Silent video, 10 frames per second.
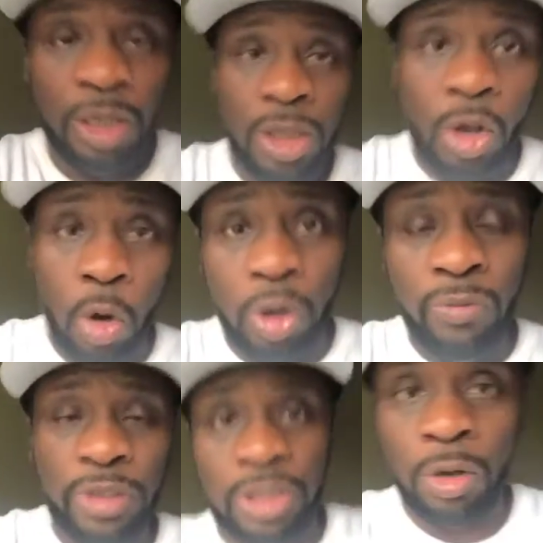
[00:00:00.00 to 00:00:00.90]
The only
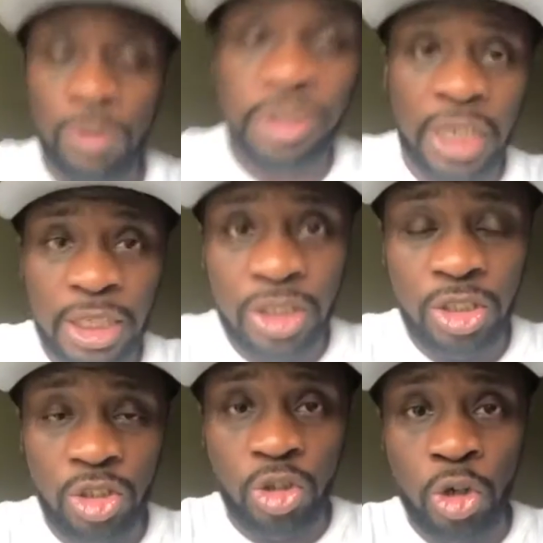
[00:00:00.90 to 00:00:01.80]
result is
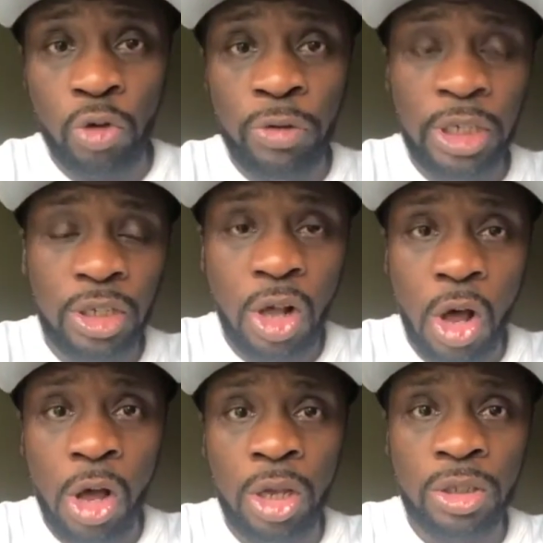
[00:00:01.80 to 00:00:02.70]
jewelry,
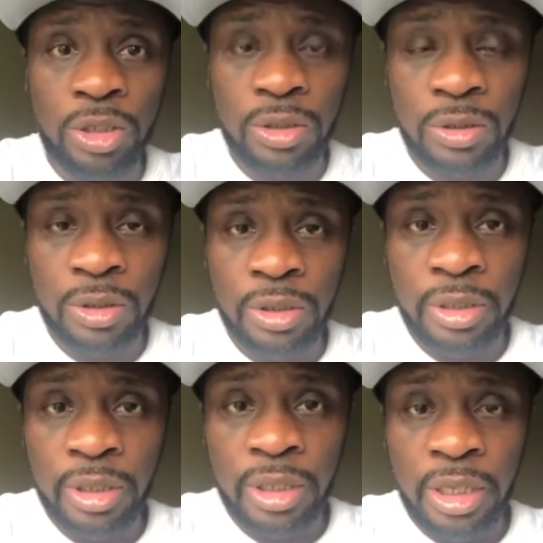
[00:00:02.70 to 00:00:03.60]
cars
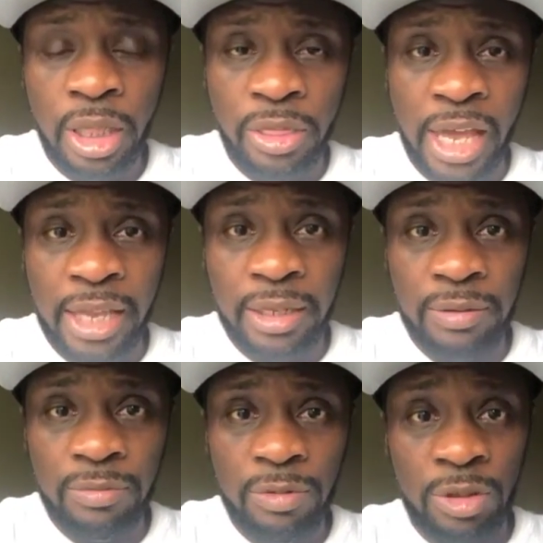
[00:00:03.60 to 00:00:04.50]
that
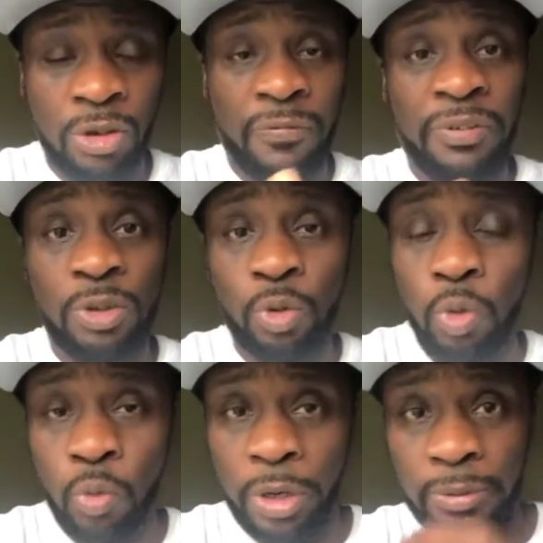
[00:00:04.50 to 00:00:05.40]
your
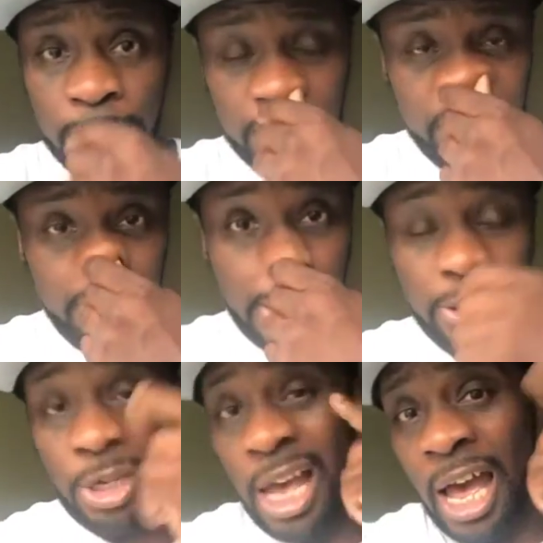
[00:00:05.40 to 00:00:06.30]
physical want,
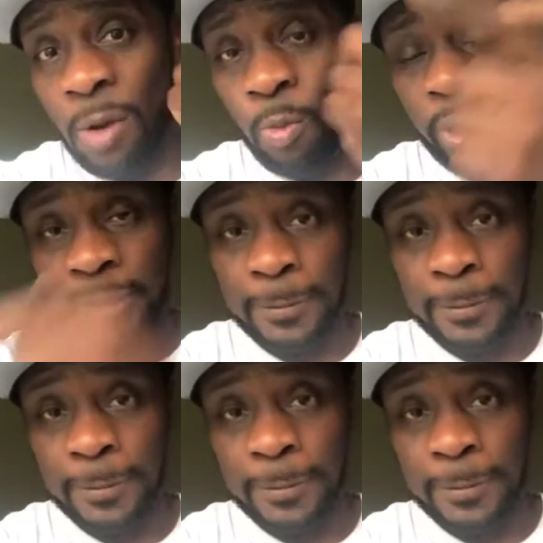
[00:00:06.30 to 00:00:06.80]
that your eye want.